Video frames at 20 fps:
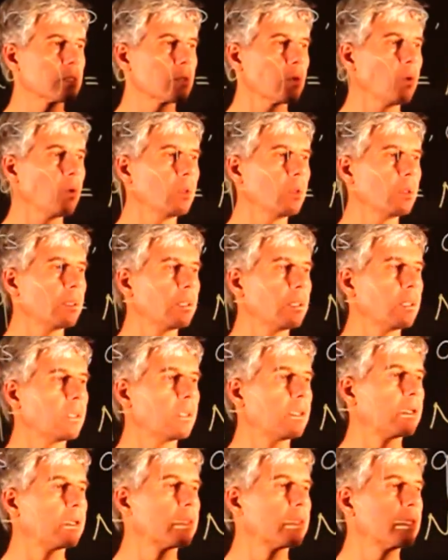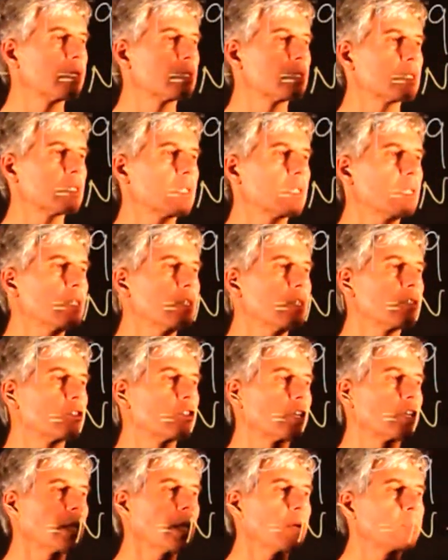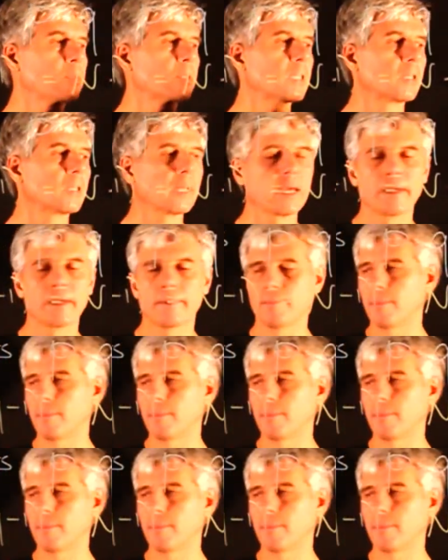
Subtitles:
call this integer capital M.